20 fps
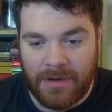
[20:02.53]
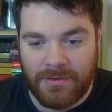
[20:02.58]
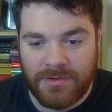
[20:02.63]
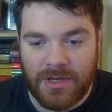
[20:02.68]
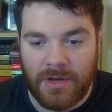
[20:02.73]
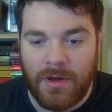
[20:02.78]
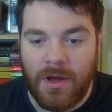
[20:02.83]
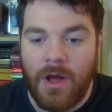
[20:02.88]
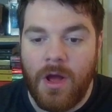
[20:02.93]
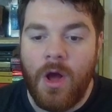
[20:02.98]

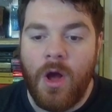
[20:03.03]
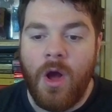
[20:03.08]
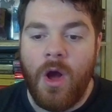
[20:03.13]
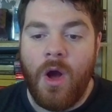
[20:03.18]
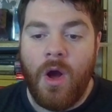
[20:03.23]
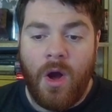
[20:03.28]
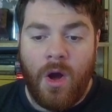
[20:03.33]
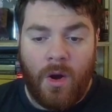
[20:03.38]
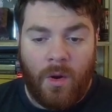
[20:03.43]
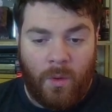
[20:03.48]
So,
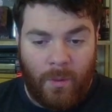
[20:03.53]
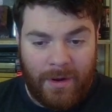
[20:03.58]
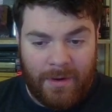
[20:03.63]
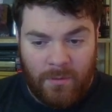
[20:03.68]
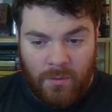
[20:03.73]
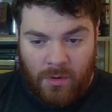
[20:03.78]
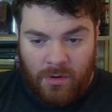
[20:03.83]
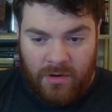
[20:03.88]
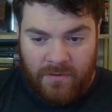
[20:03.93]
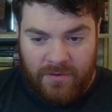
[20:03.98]
when
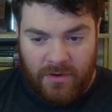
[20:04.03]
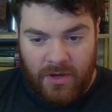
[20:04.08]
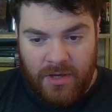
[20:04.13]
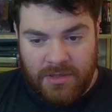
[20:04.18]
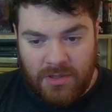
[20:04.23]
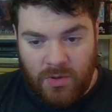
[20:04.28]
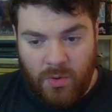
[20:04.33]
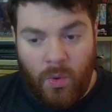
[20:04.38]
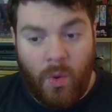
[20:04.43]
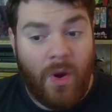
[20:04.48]
Warrior of
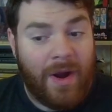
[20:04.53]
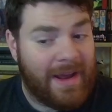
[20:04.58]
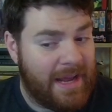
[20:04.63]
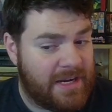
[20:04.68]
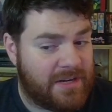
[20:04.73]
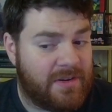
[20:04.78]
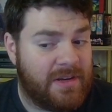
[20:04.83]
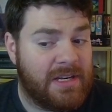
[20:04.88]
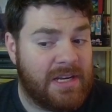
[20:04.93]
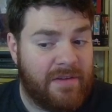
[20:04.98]
Light or a
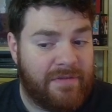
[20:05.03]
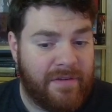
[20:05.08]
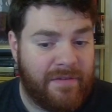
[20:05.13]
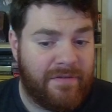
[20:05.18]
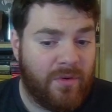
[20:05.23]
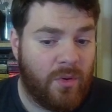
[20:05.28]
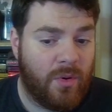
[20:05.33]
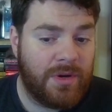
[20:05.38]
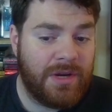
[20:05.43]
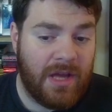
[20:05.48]
category DFF
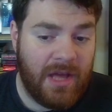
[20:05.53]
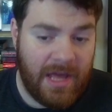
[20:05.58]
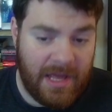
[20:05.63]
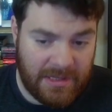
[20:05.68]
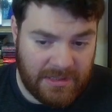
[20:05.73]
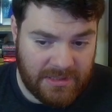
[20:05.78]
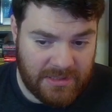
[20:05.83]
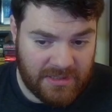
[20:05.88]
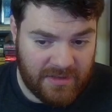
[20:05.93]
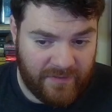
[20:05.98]
forward
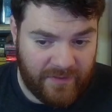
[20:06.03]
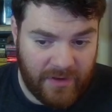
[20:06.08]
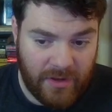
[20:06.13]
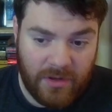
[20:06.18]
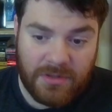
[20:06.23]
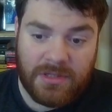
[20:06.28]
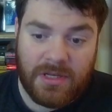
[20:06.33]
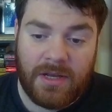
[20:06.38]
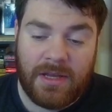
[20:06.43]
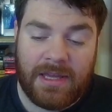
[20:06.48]
enters the
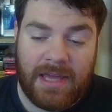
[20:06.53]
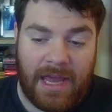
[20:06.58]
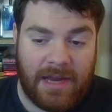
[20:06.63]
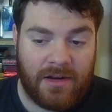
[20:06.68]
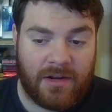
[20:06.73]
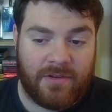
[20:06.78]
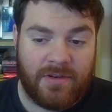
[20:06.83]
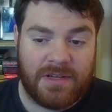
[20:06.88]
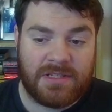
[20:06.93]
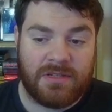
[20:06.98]
field, gain a
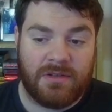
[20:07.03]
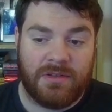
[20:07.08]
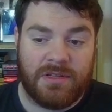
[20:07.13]
crystal.